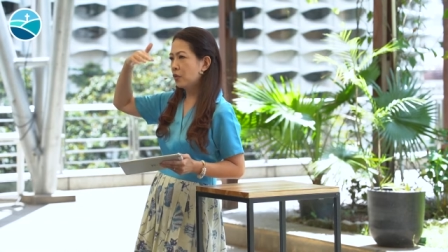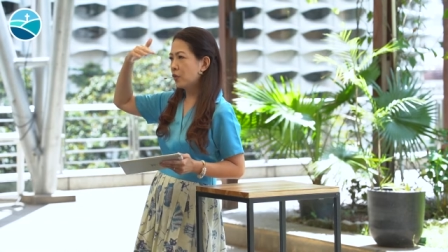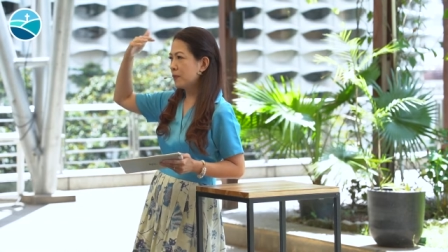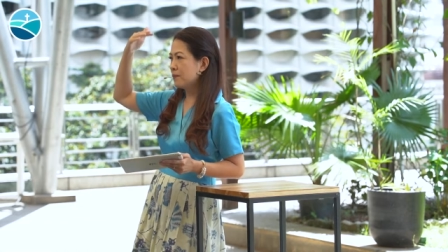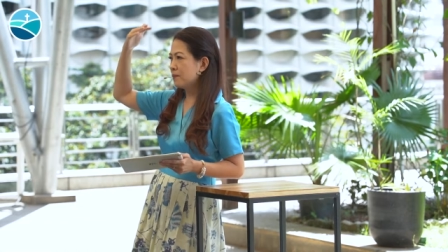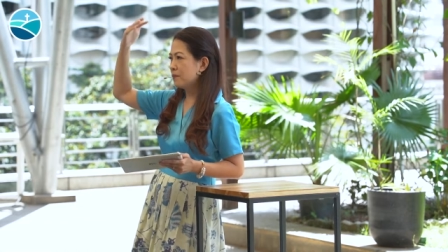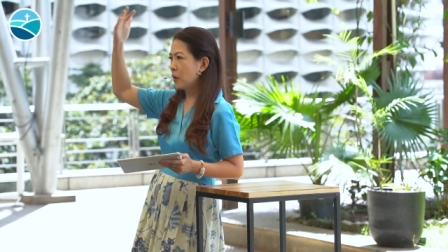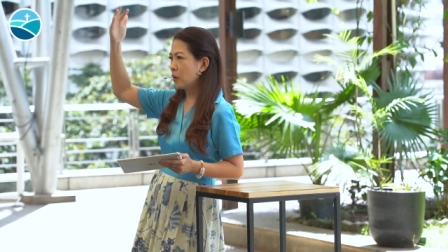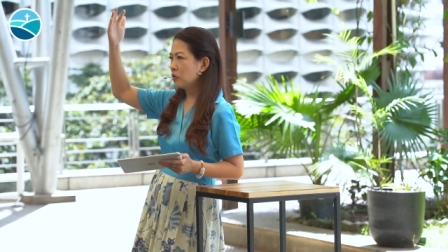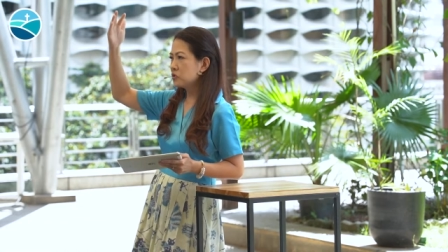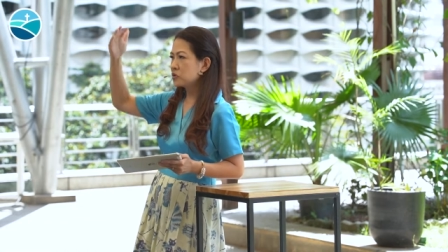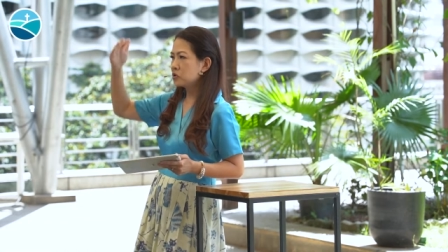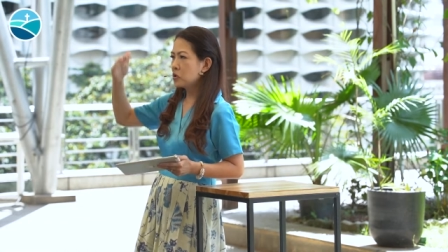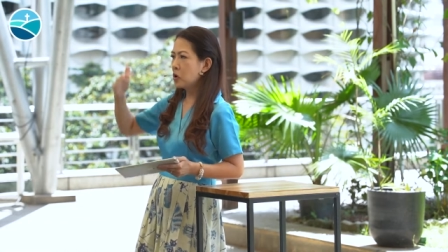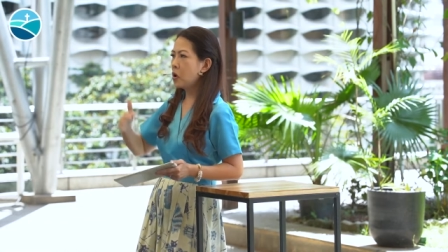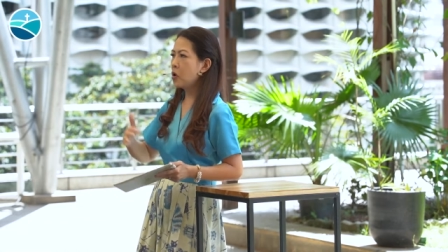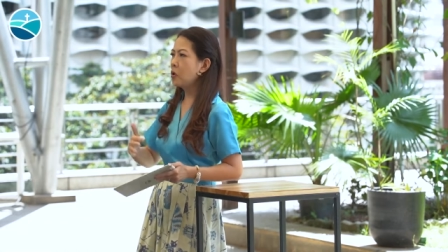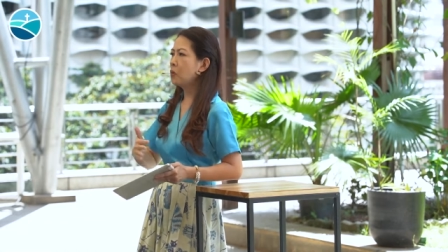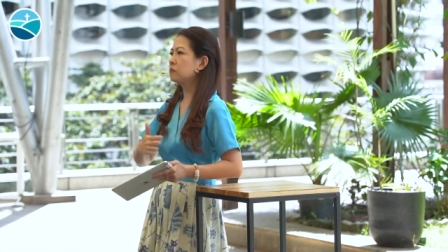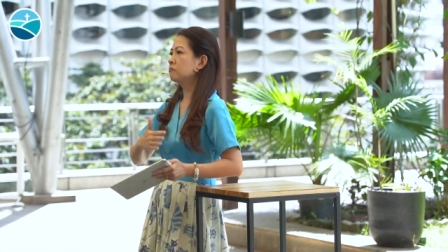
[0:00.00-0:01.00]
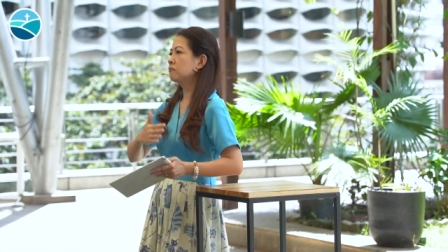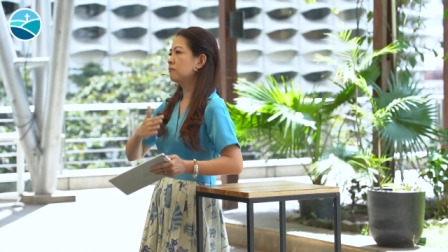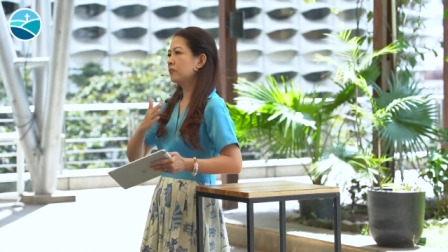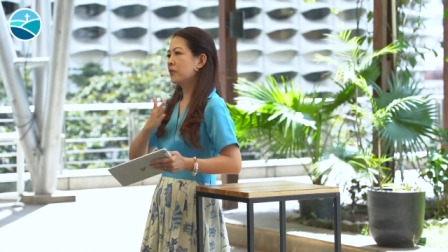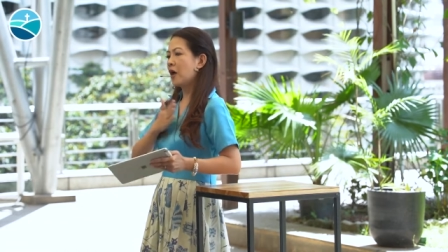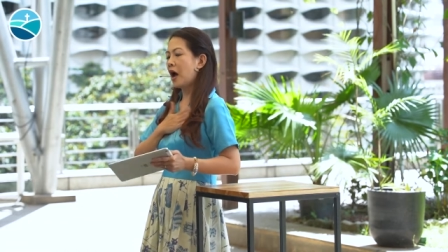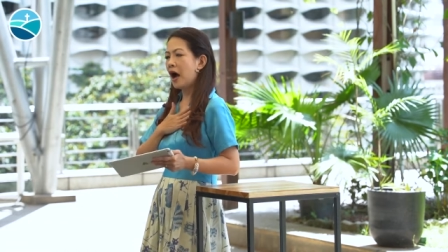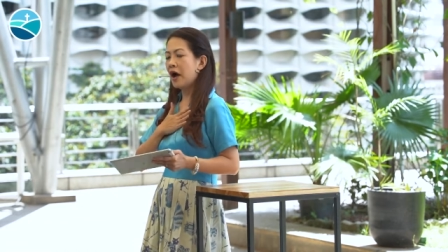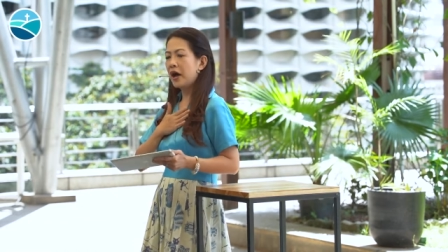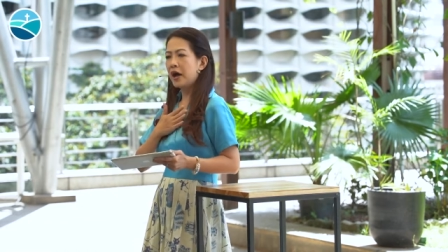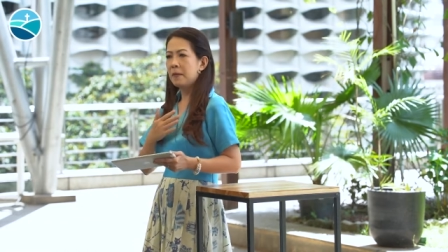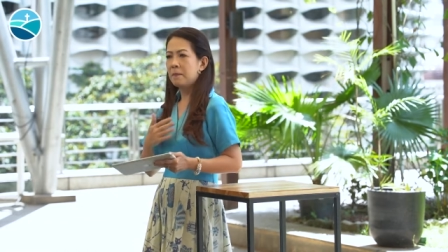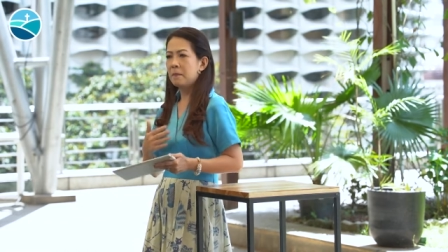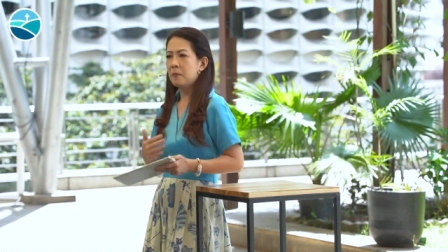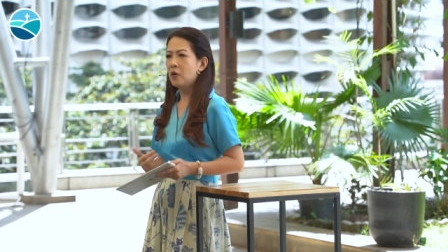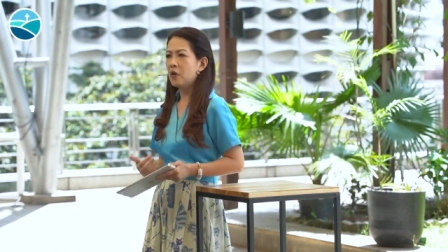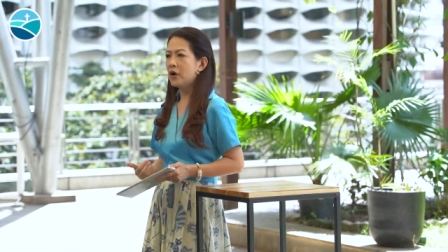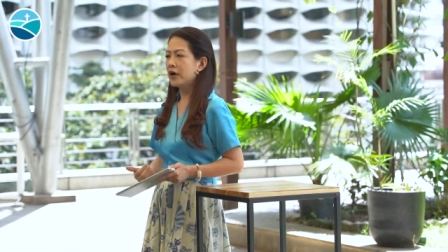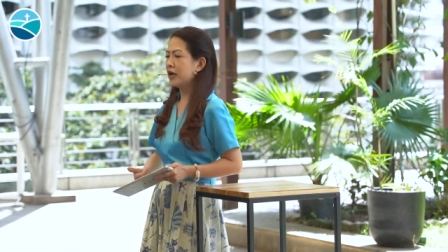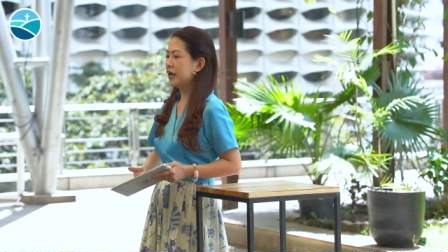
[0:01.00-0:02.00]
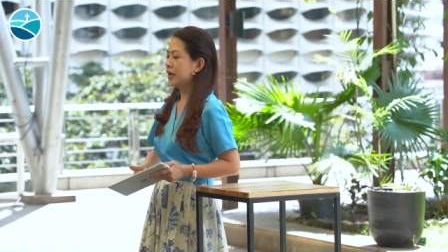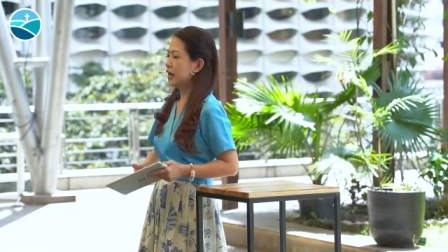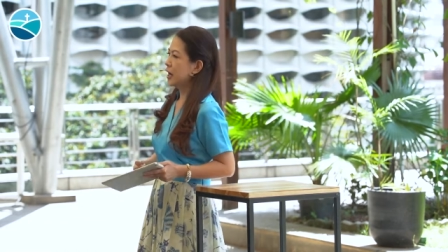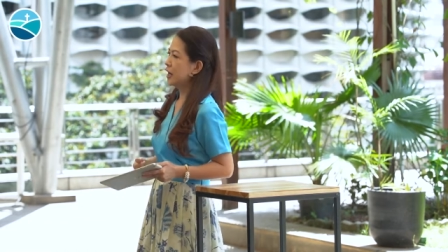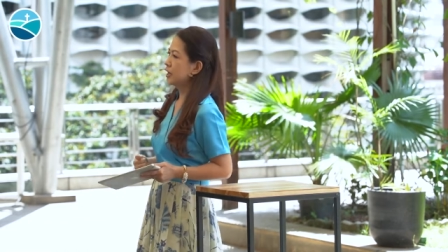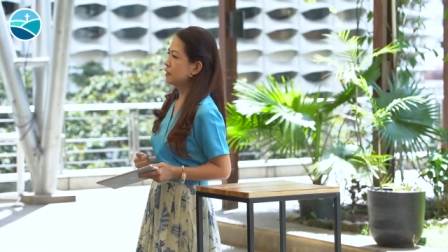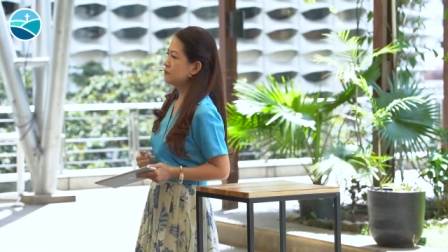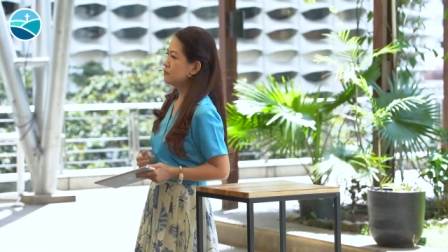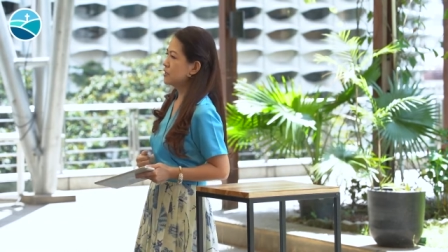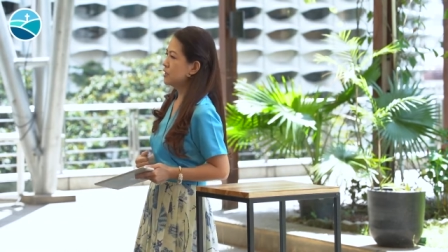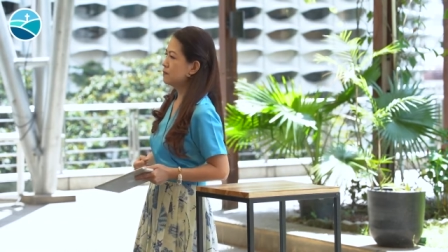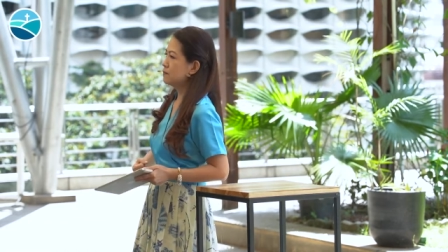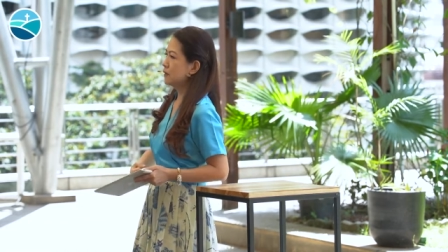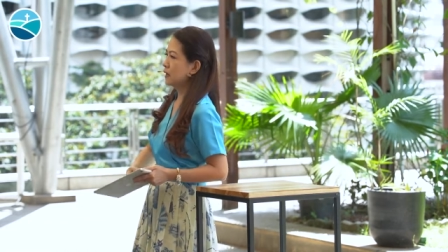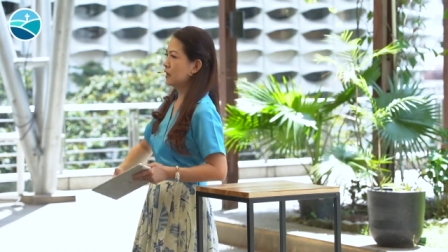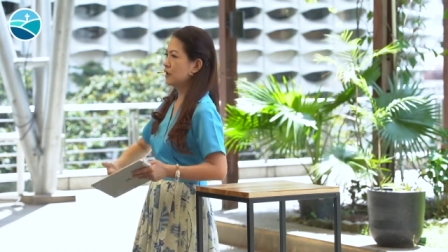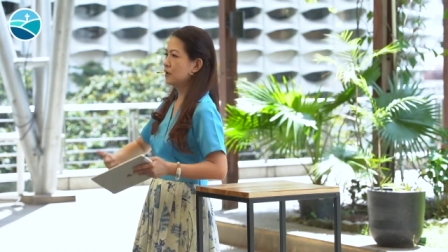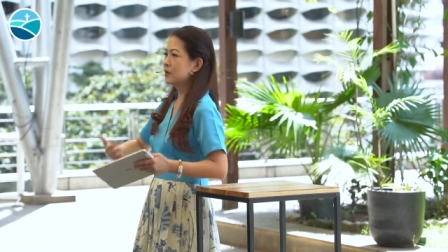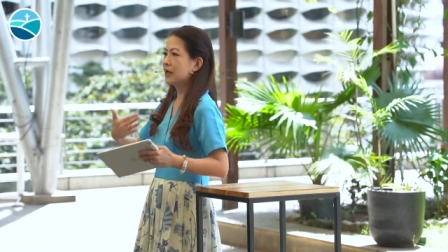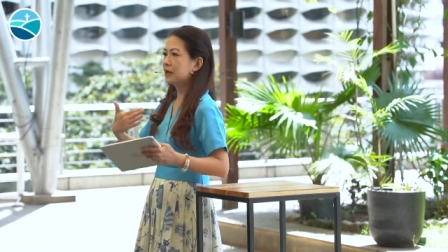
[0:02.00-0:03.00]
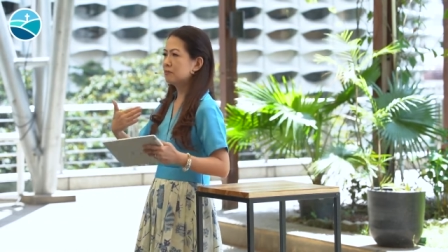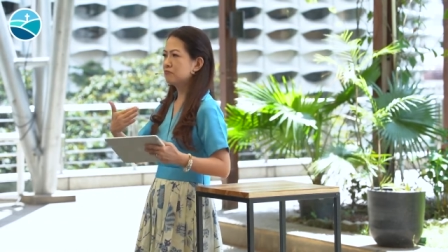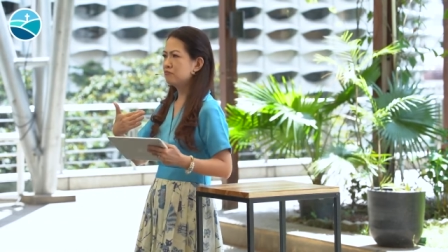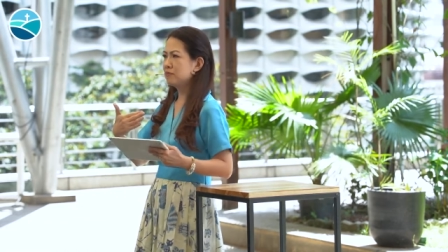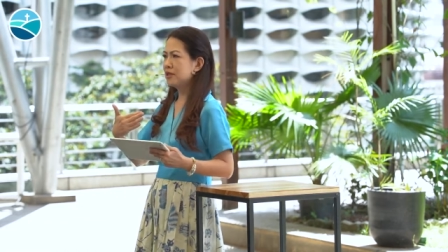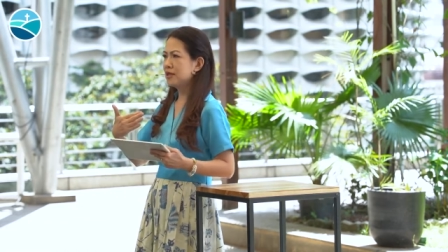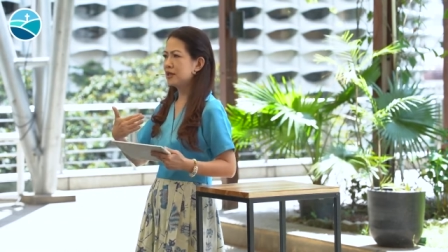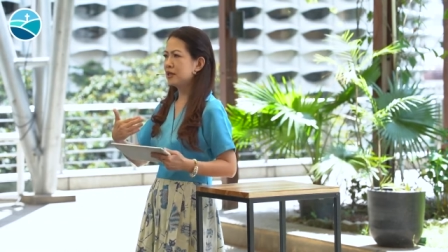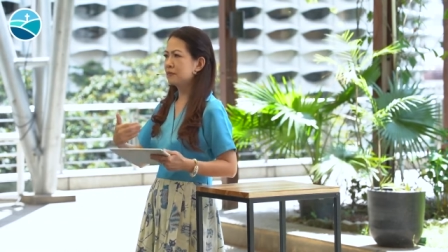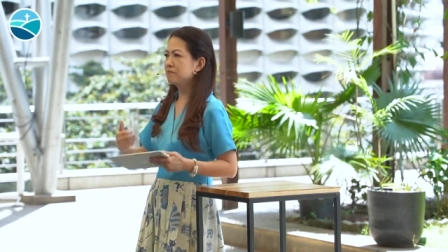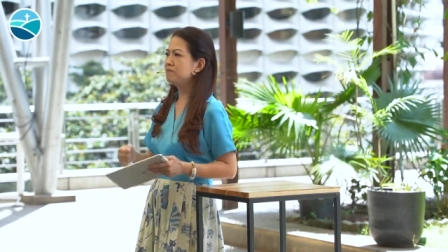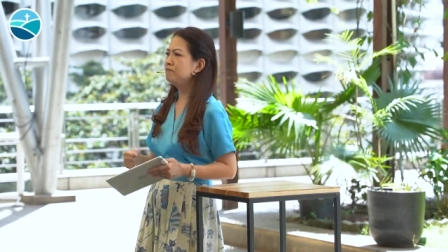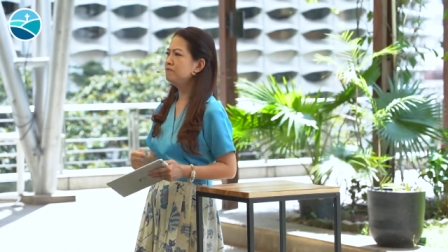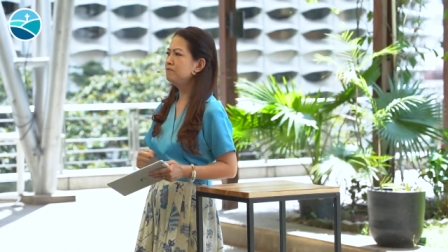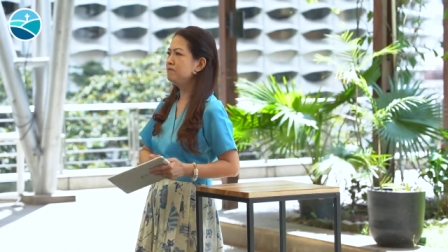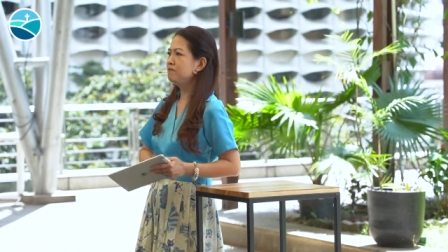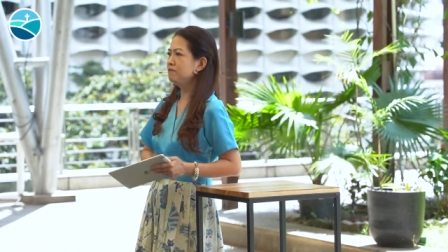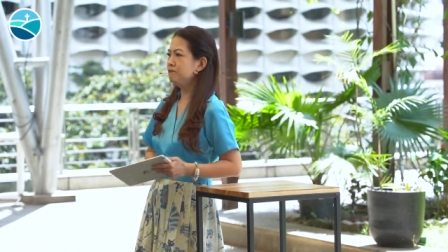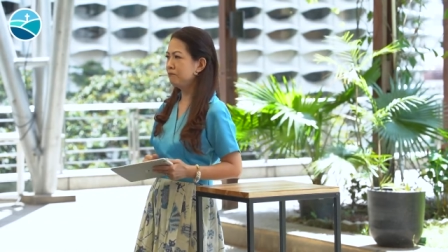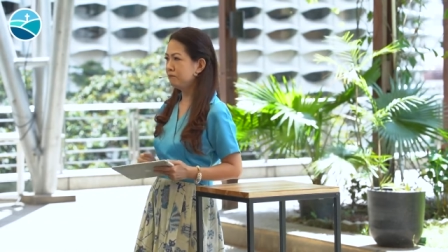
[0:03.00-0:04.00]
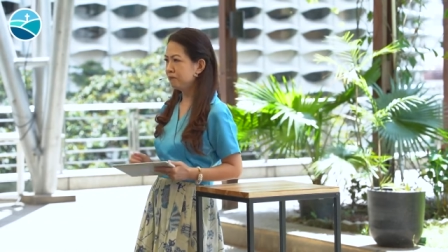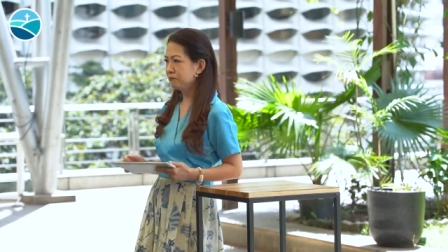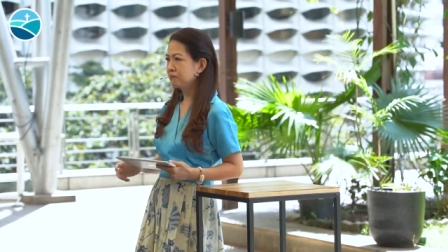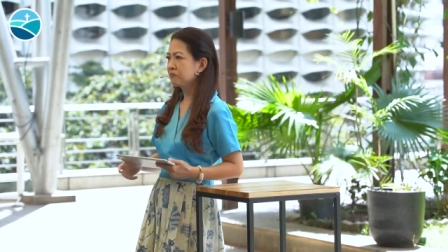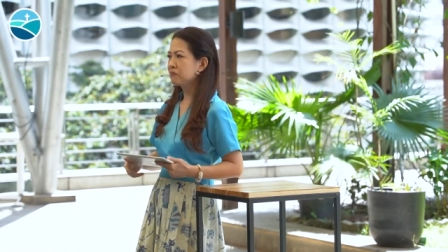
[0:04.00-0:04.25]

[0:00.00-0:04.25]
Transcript: we boast, oh, I am more than other people. Look at me. Hmm.